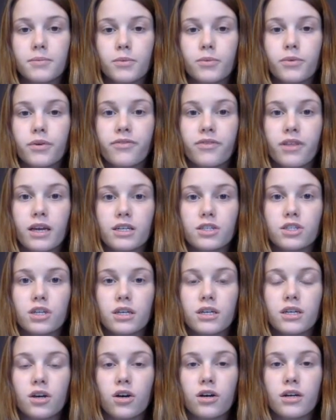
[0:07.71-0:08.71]

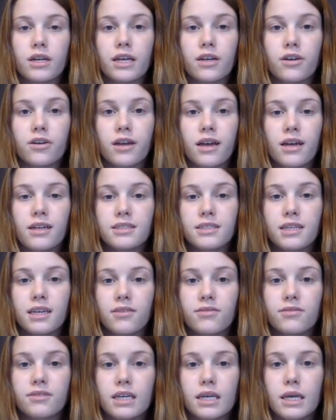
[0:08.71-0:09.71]
reflection on internet
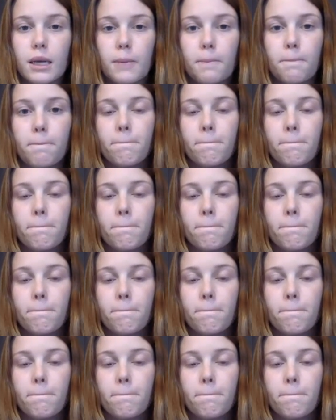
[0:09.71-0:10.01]
safety.